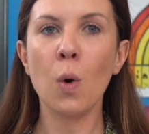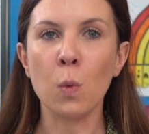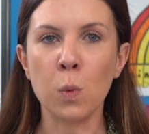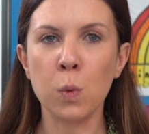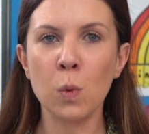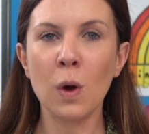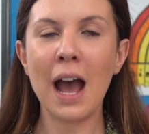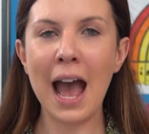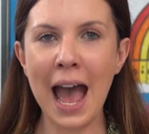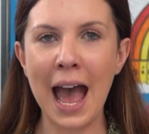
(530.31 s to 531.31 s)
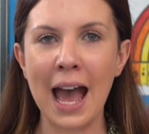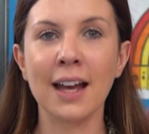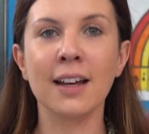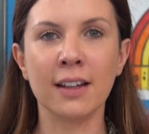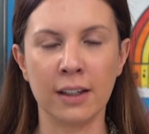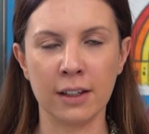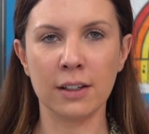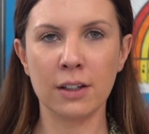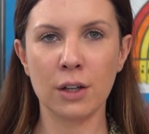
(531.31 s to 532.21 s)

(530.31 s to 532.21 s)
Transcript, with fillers: W-a-g.